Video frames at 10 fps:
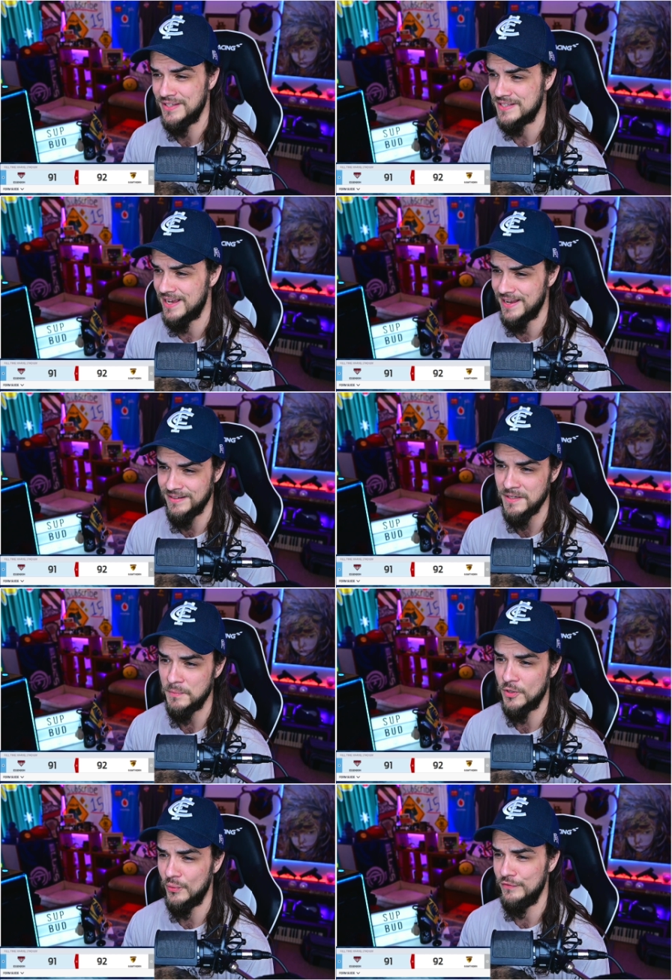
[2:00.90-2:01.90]
I ended
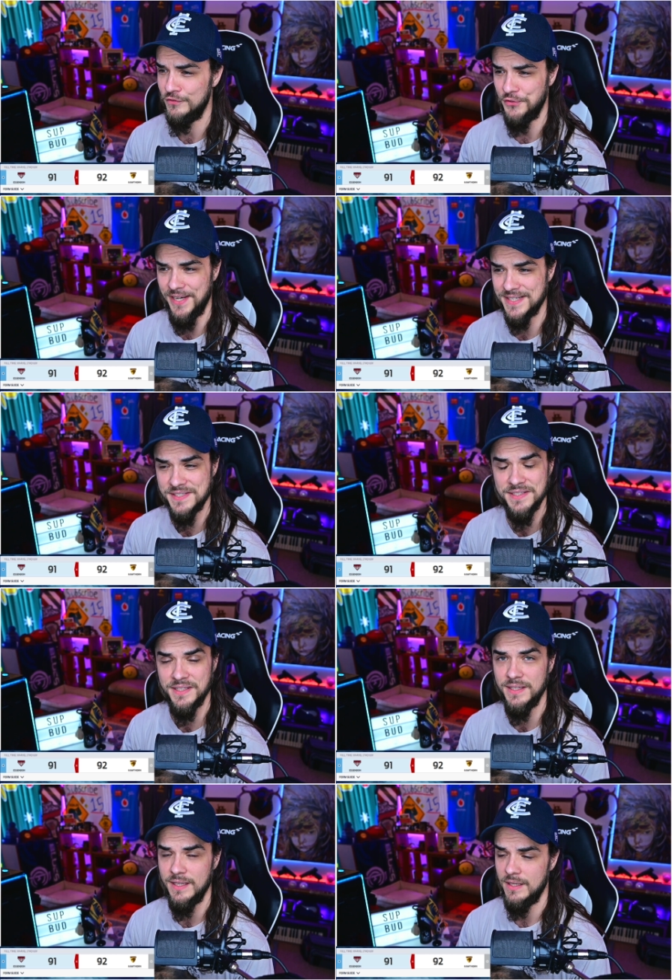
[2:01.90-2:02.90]
up going for
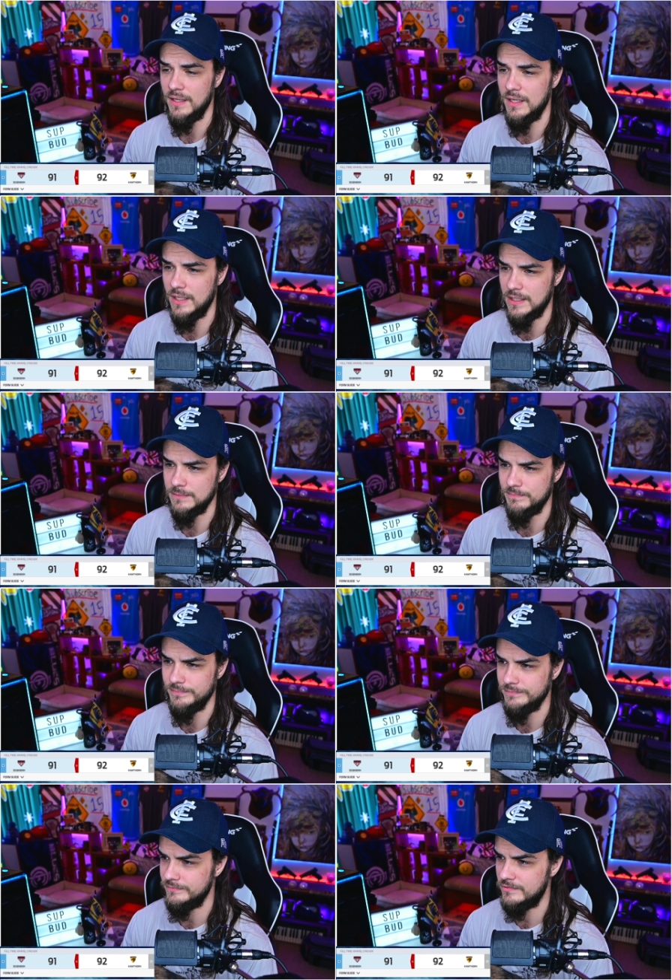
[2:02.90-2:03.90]
Essendon. Um,
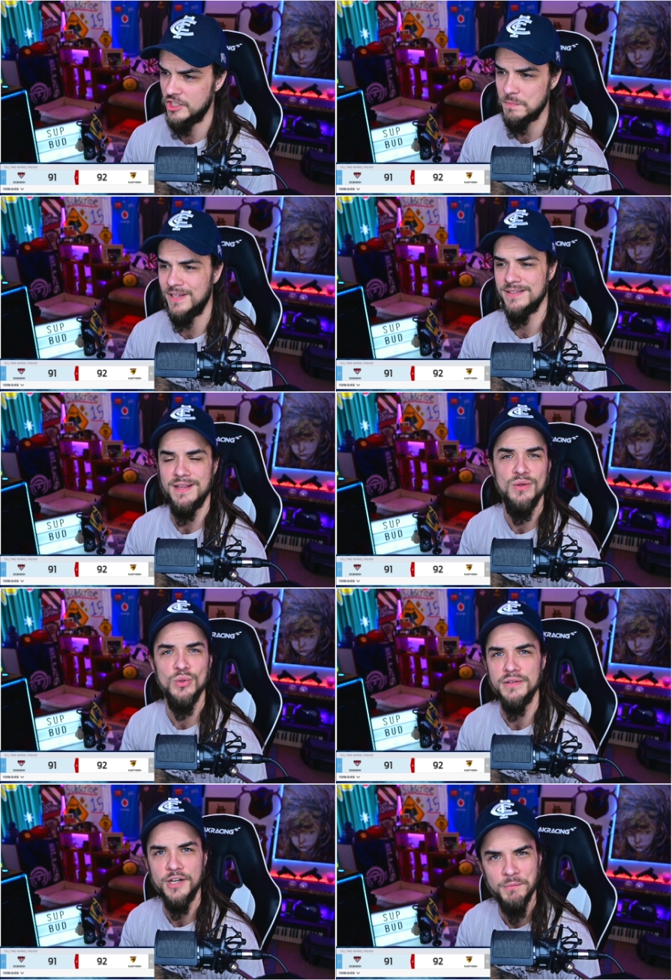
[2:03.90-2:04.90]
just because I knew a
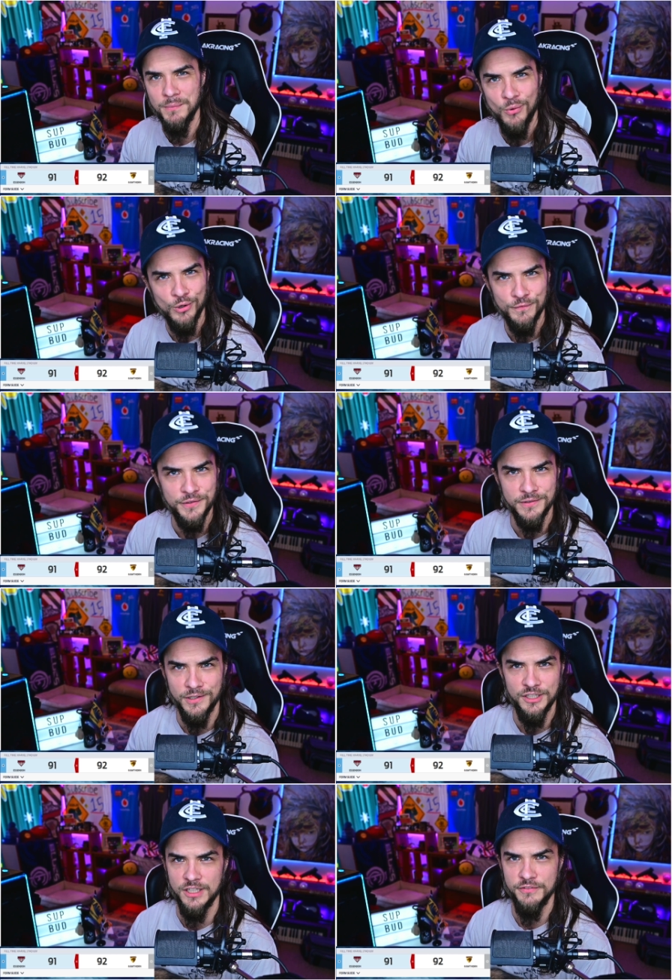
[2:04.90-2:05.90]
little bit more of the
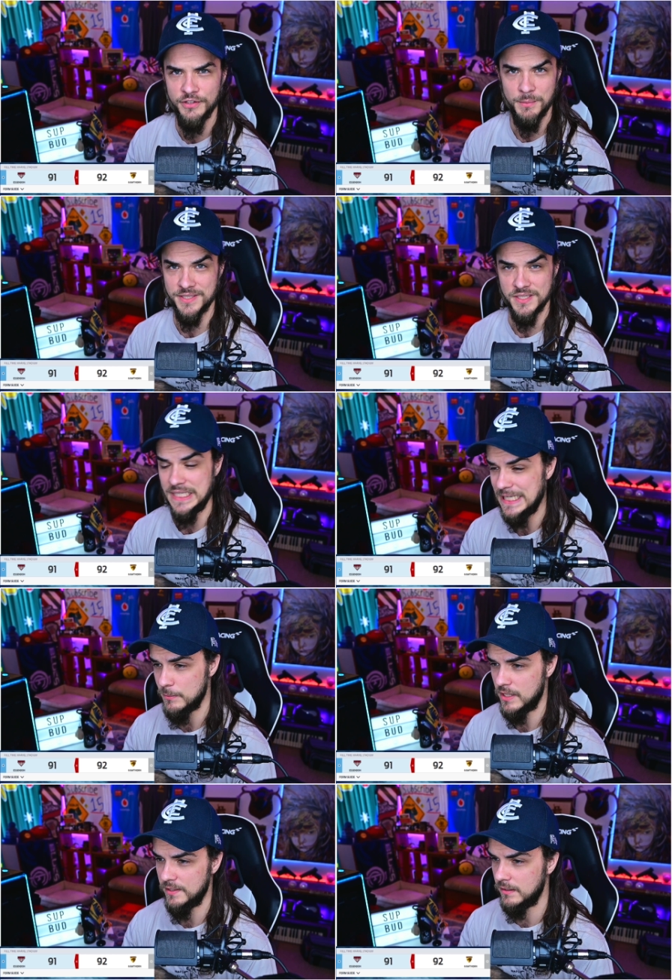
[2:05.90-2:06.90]
uh, of them as a team,
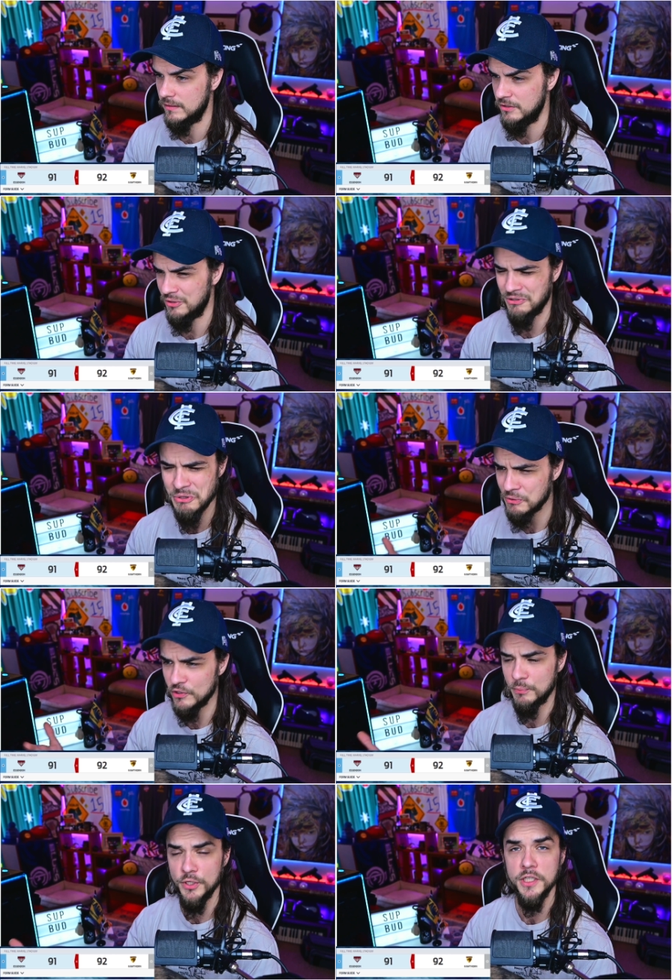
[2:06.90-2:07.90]
and I, you know, they were
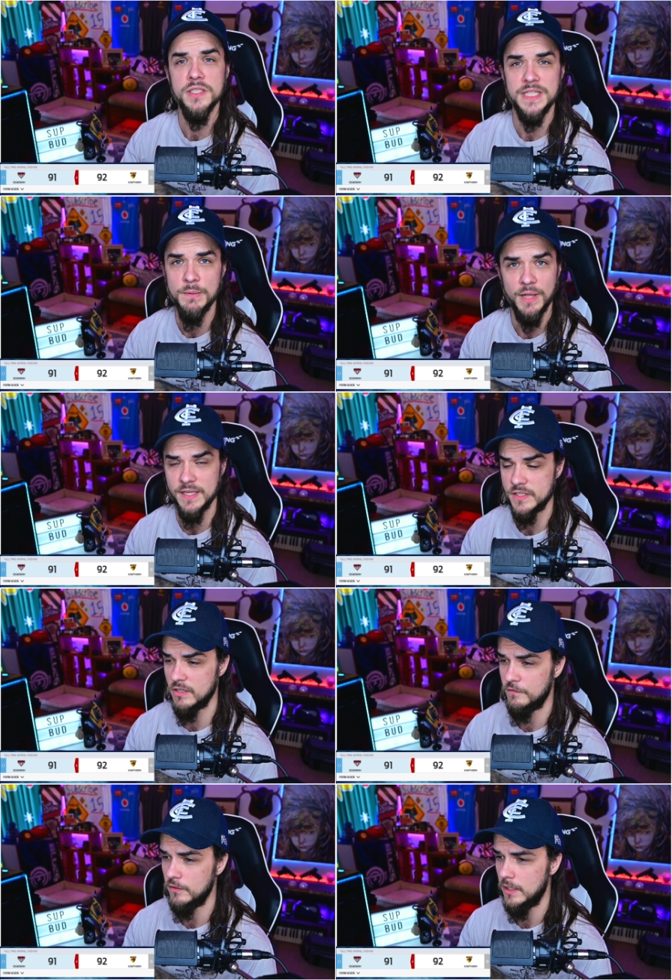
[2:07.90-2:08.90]
they're a pretty good team last
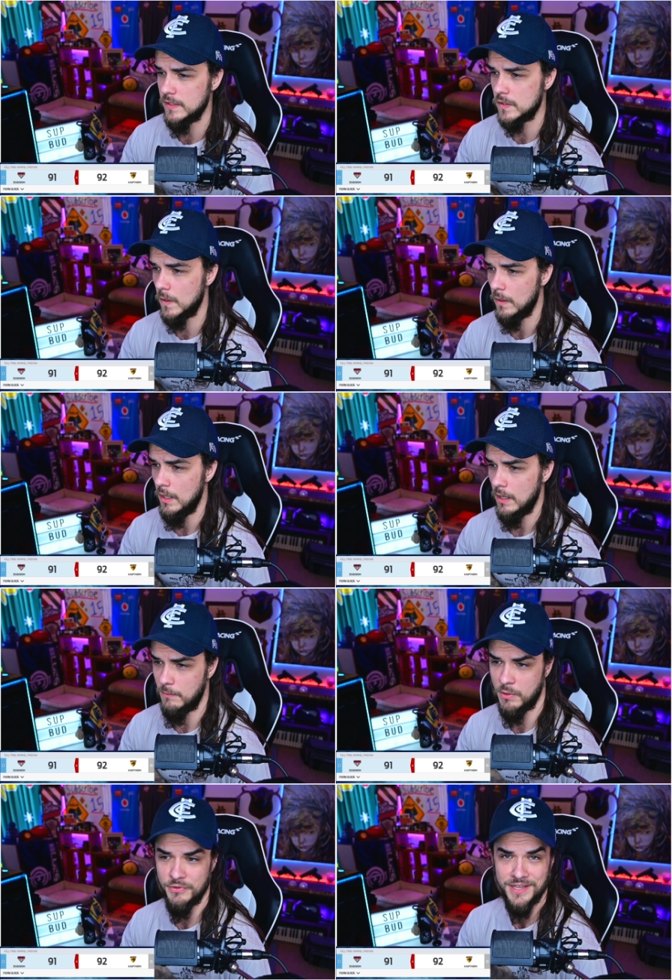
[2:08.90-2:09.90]
year, I feel like. So I
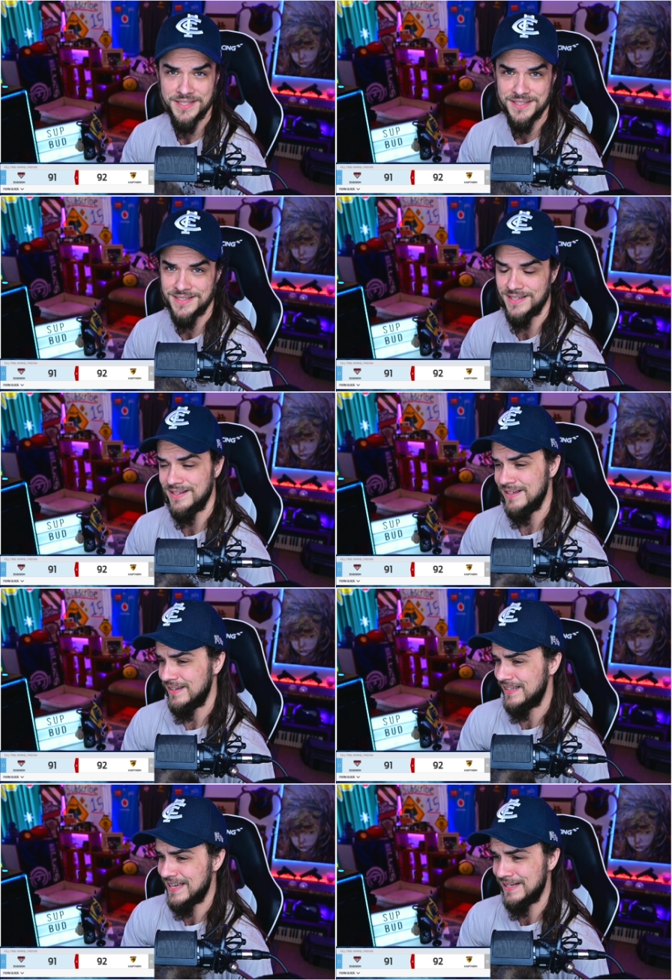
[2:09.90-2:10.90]
went with Essendon
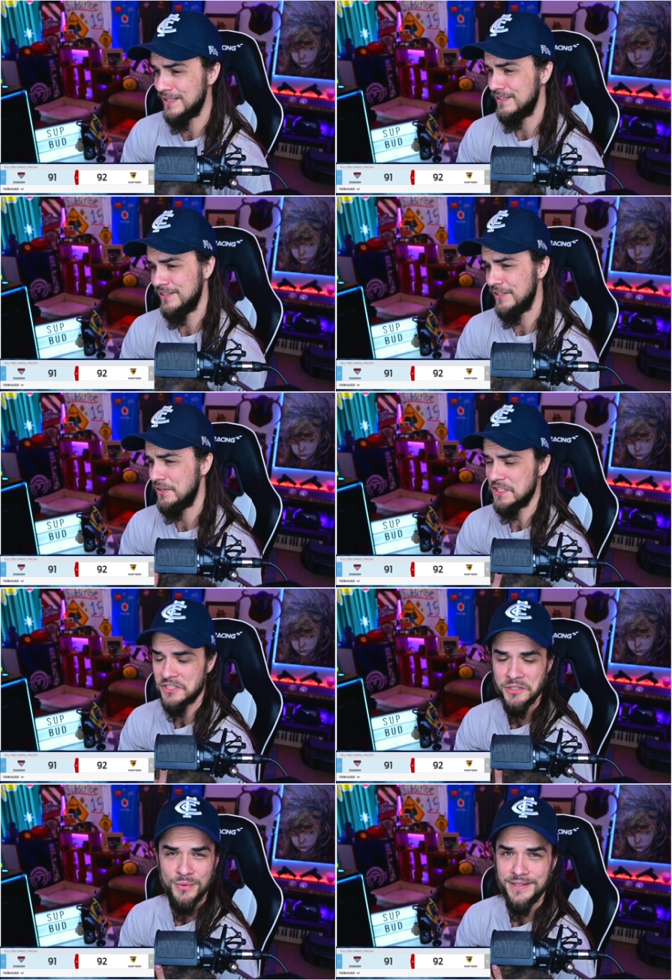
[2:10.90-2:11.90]
again. It, this
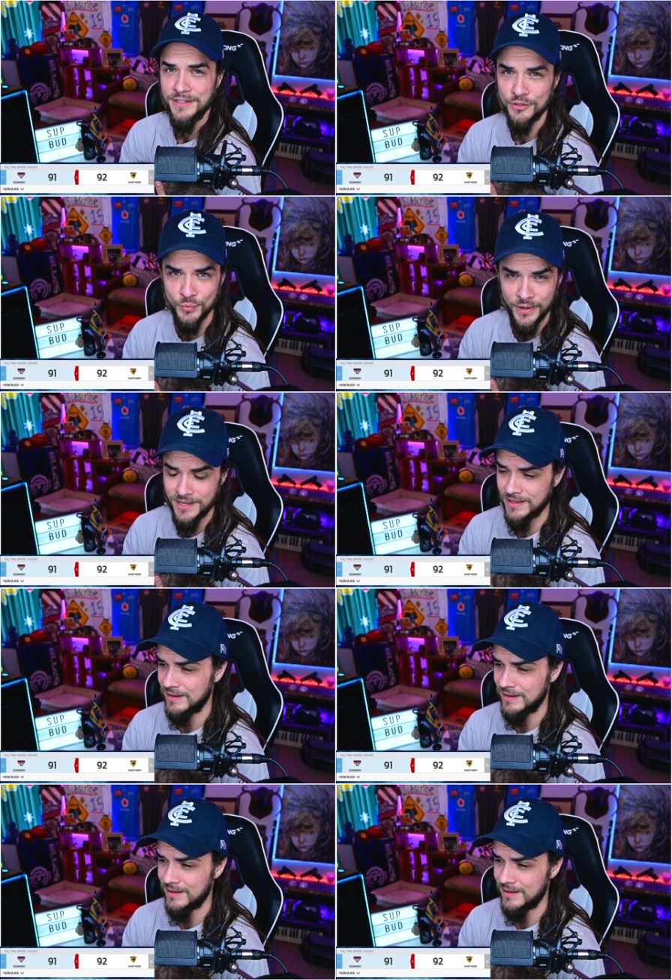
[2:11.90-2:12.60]
could have went either way.